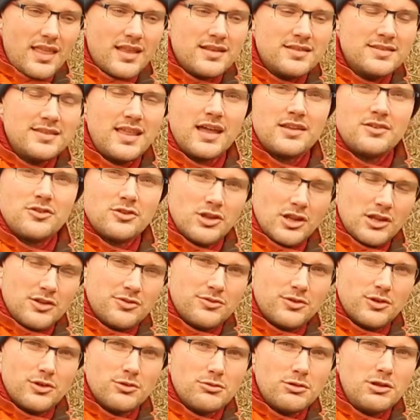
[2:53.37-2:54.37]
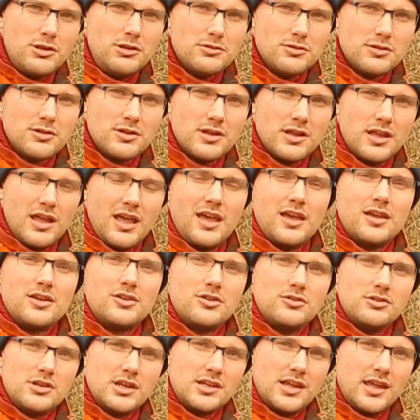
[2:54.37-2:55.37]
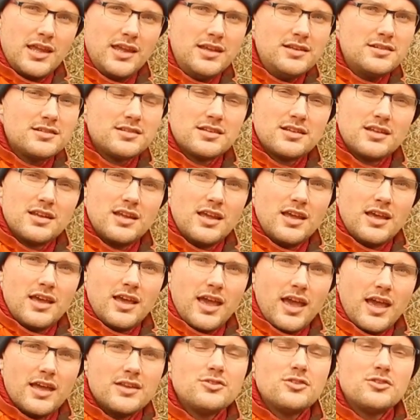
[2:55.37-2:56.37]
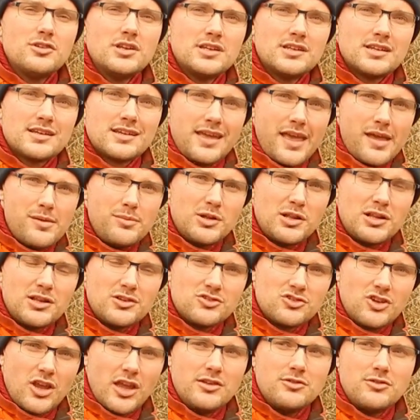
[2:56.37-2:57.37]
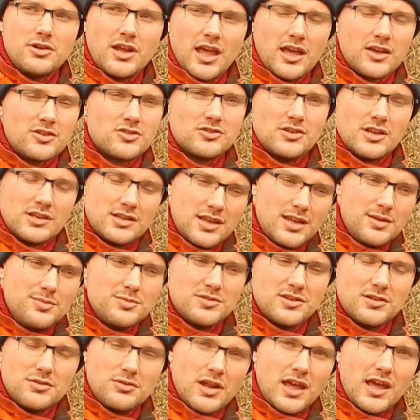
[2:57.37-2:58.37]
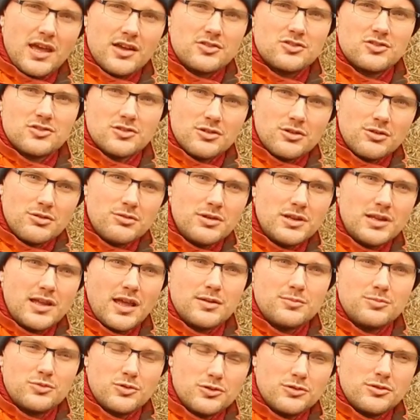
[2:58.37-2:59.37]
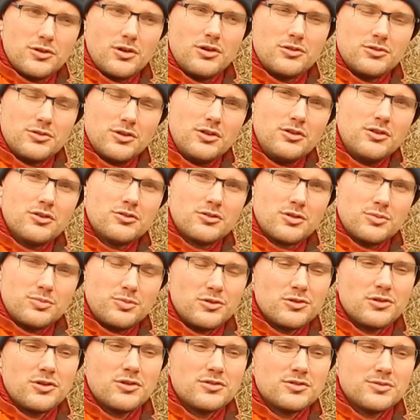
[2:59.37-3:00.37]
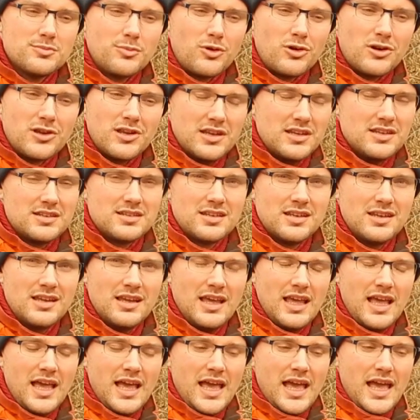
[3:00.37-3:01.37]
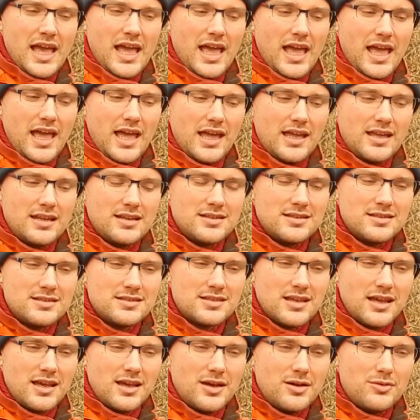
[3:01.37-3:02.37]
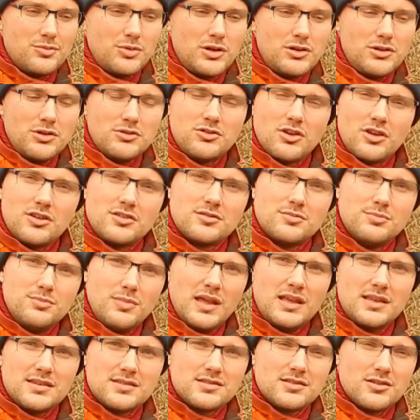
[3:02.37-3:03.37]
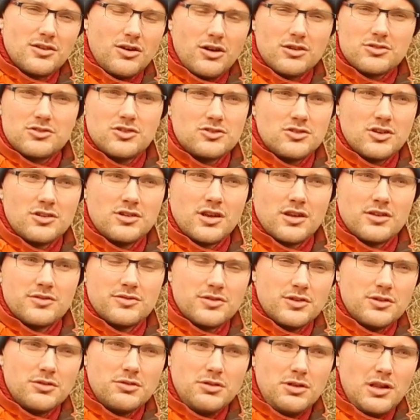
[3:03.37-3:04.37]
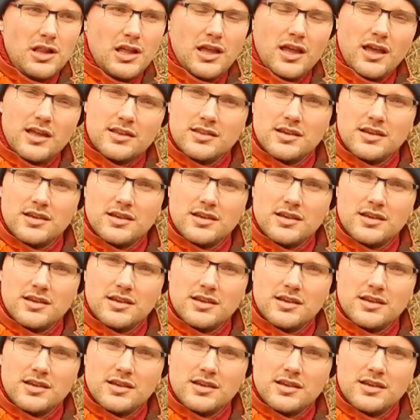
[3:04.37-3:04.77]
then you need fuel, you need heat, and you need a chemical chain reaction that keeps the reaction going and continues to produce more heat. And uh, when you just mix oxygen and fuel and